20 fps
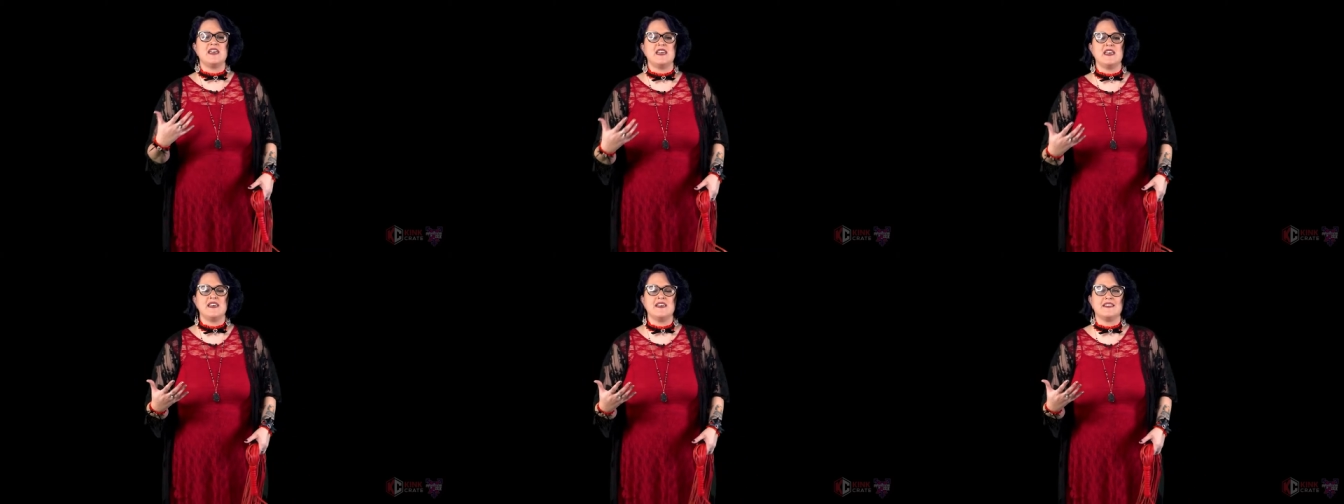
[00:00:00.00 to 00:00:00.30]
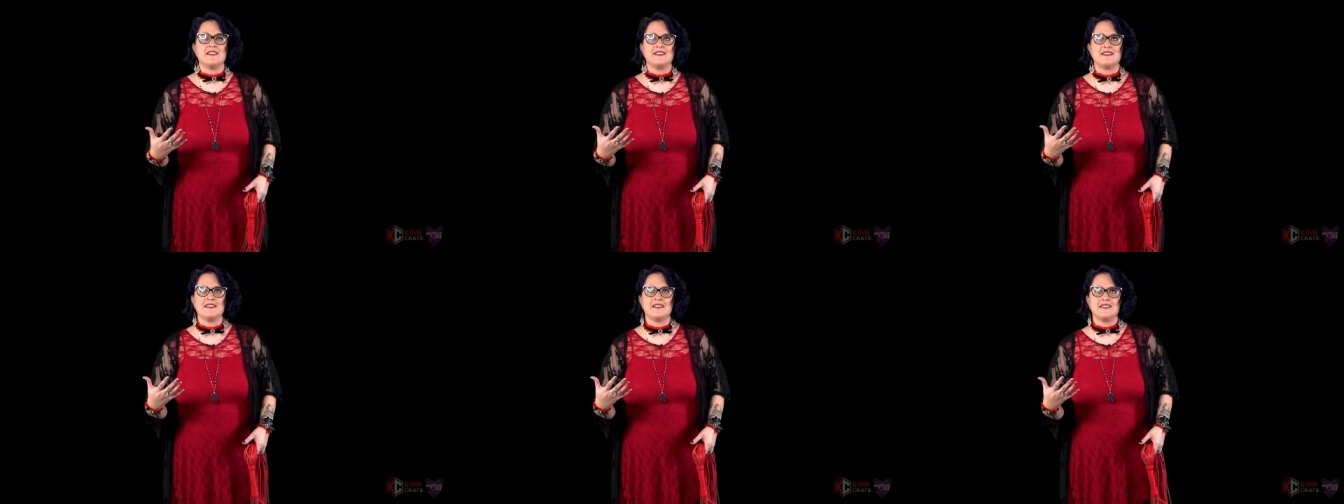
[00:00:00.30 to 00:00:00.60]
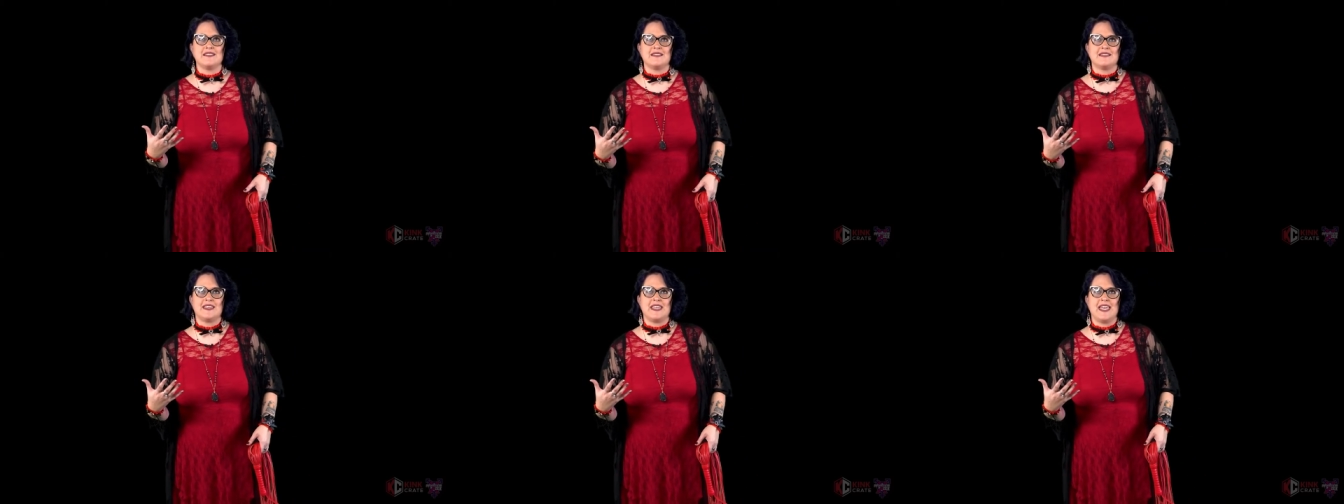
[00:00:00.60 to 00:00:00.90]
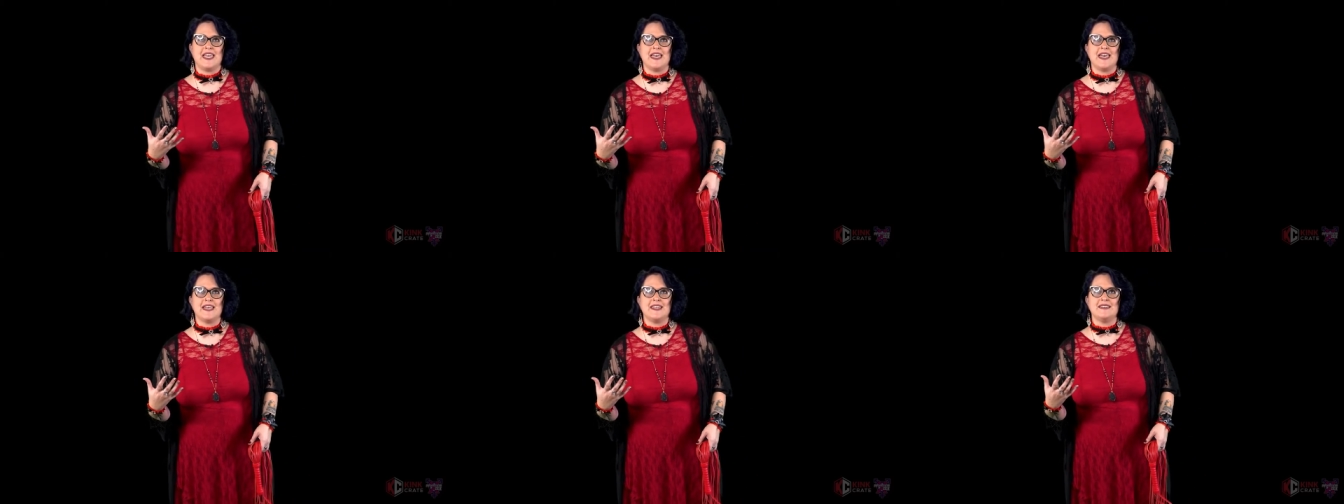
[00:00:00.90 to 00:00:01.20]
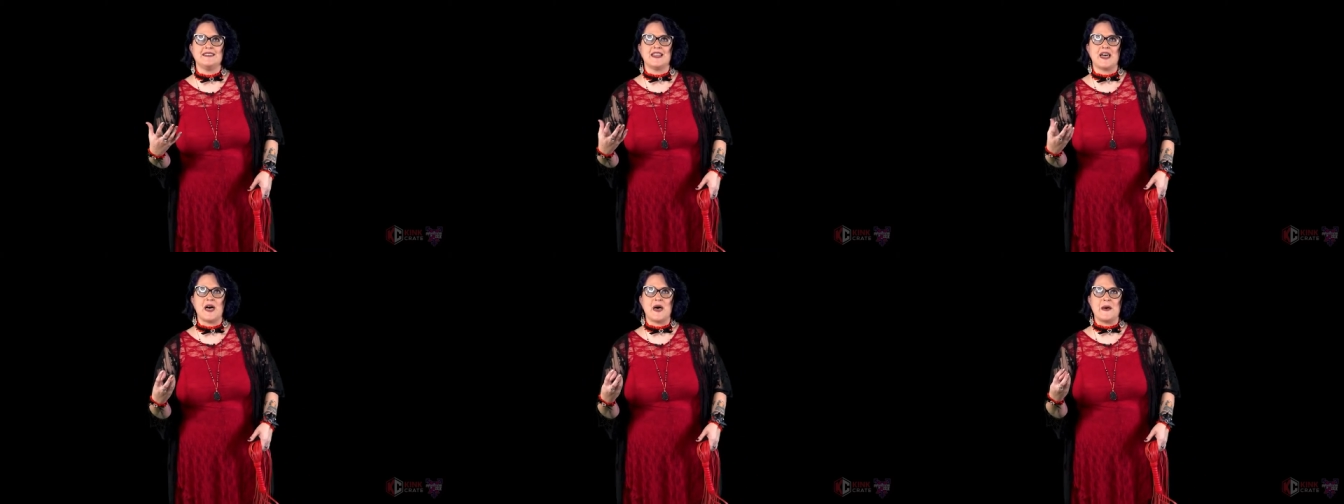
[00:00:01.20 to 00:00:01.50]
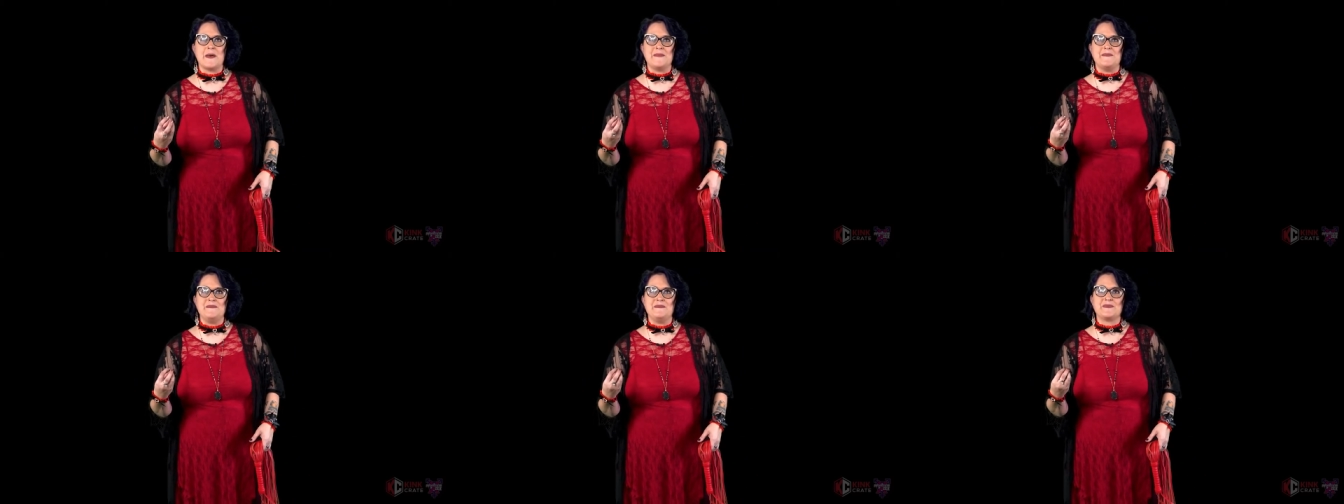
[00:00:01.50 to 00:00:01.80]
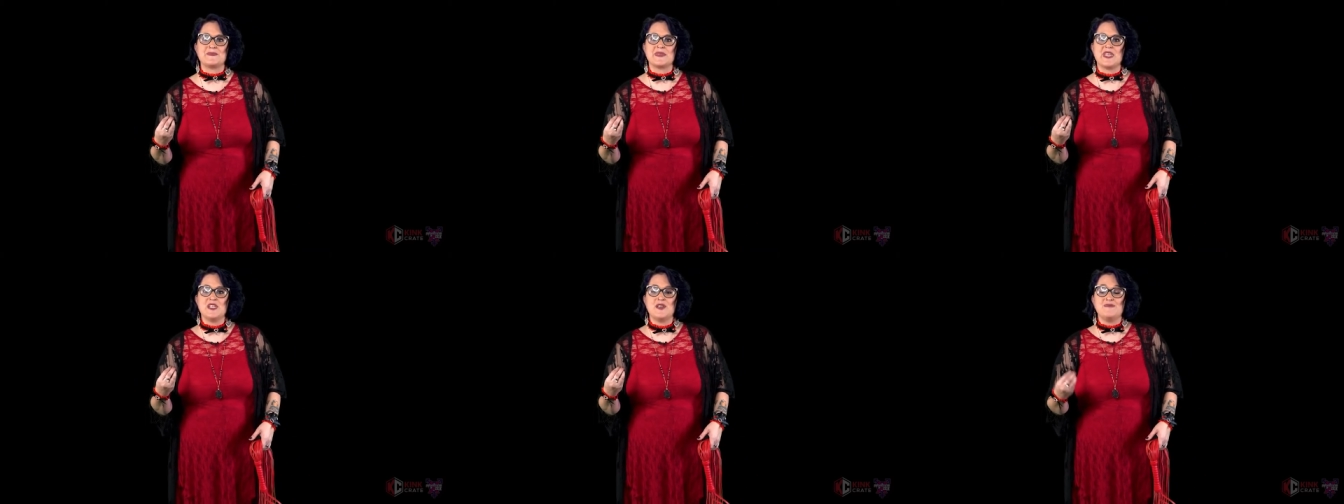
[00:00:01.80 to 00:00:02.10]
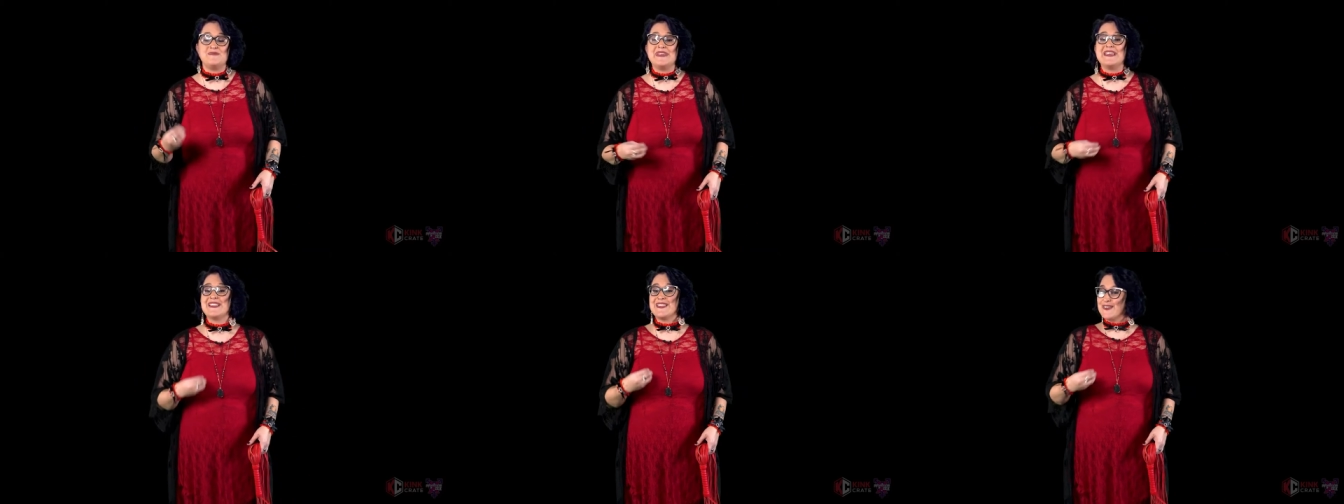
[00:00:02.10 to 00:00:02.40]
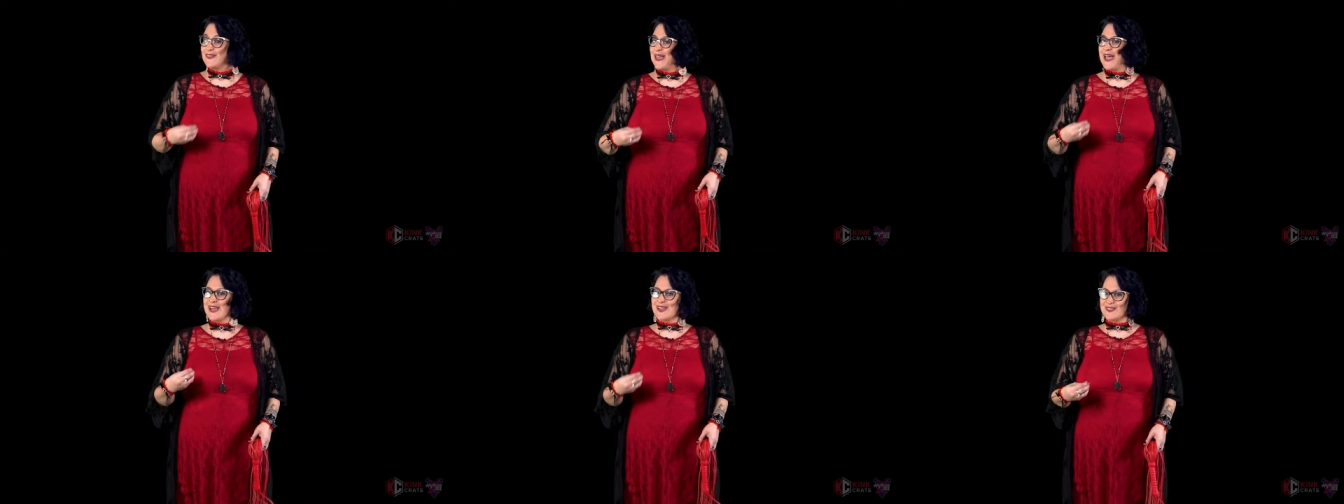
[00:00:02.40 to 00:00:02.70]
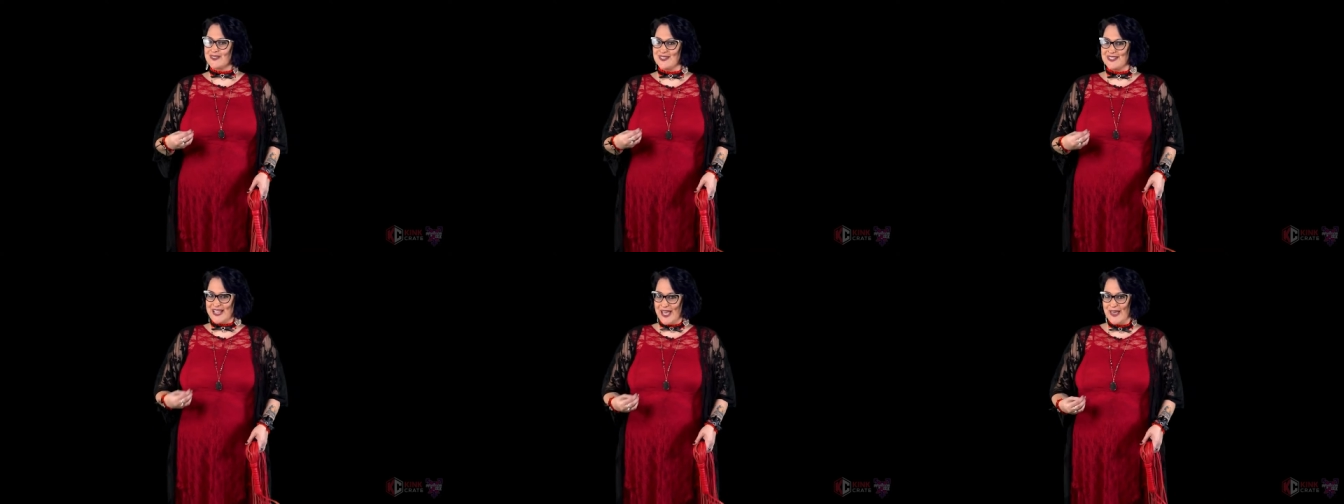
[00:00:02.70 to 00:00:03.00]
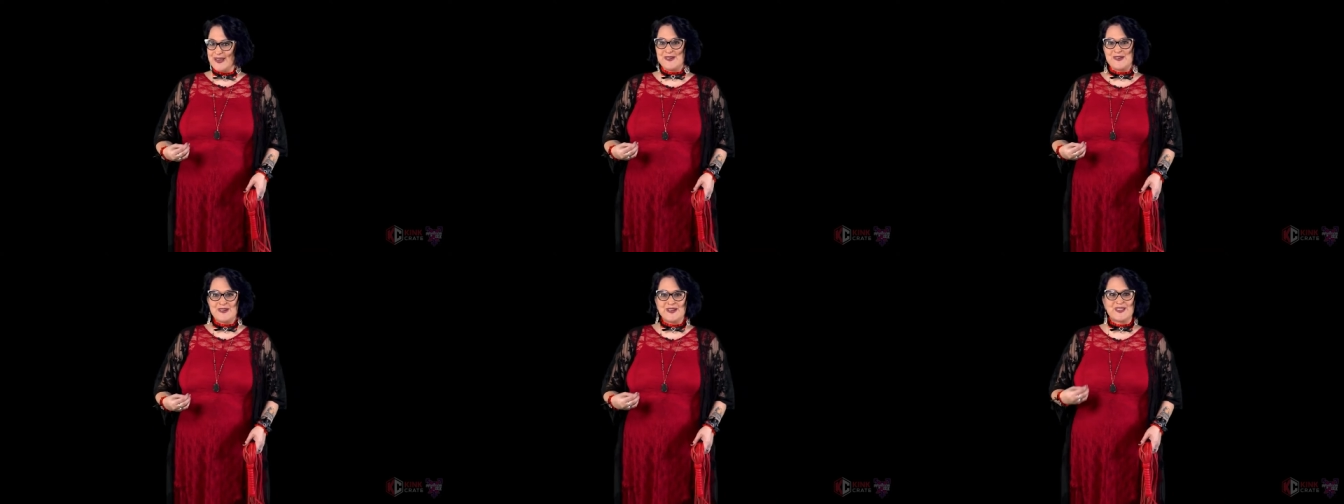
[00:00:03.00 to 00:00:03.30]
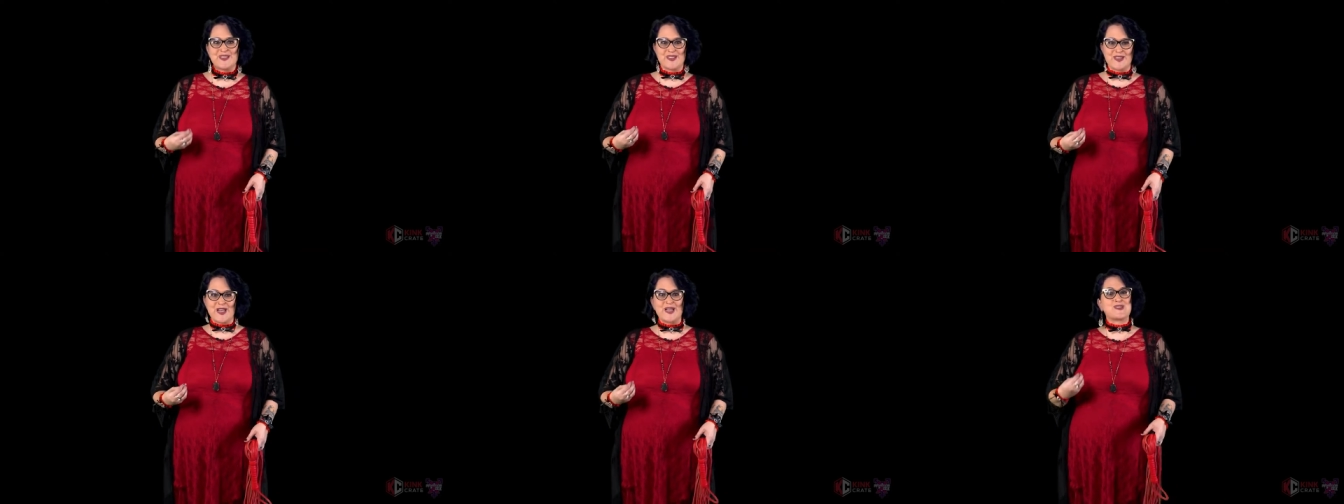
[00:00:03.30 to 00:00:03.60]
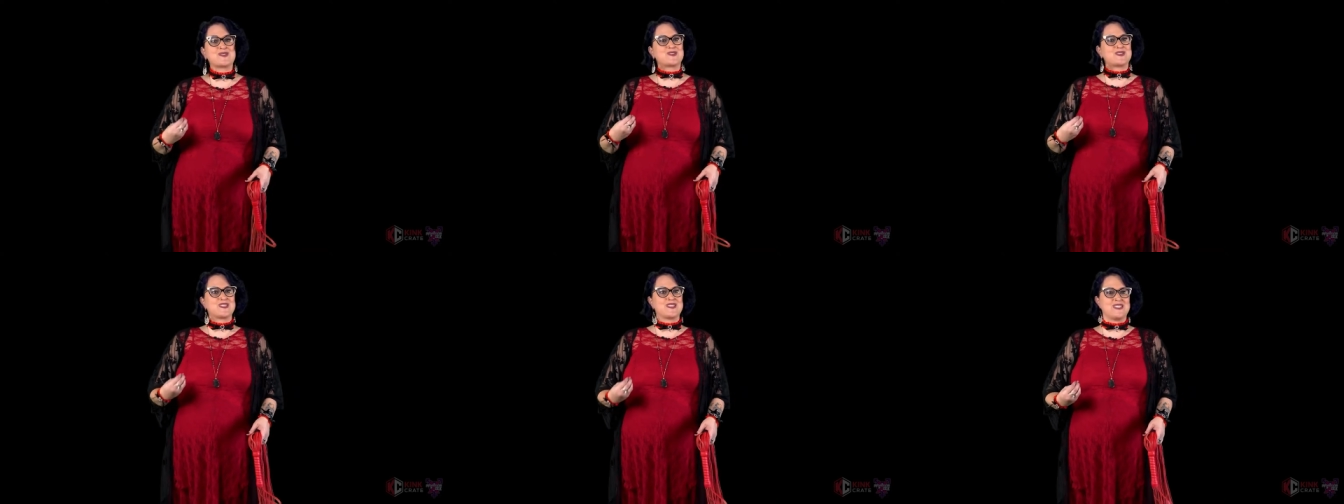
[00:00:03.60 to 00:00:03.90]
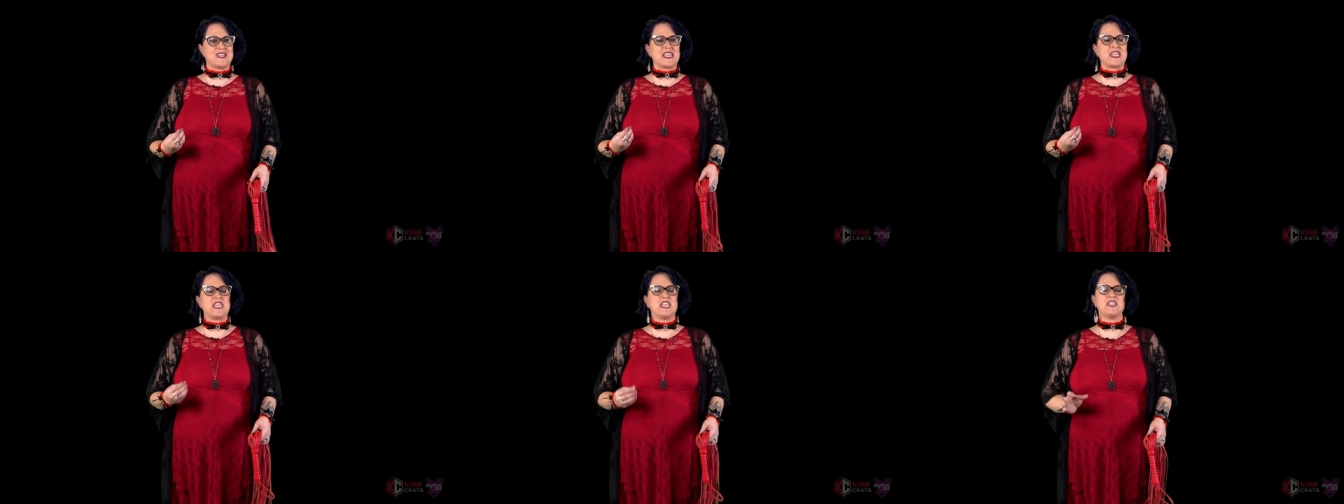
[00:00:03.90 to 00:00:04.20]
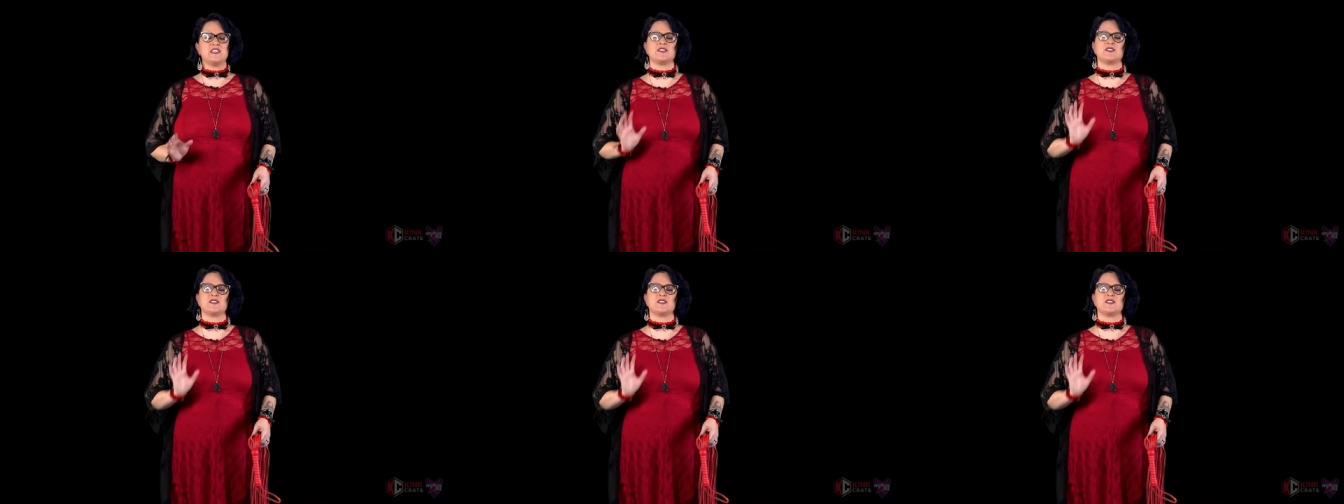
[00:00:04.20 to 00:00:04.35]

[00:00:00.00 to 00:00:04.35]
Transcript: it can um, be a little extra tender and a little extra stingy.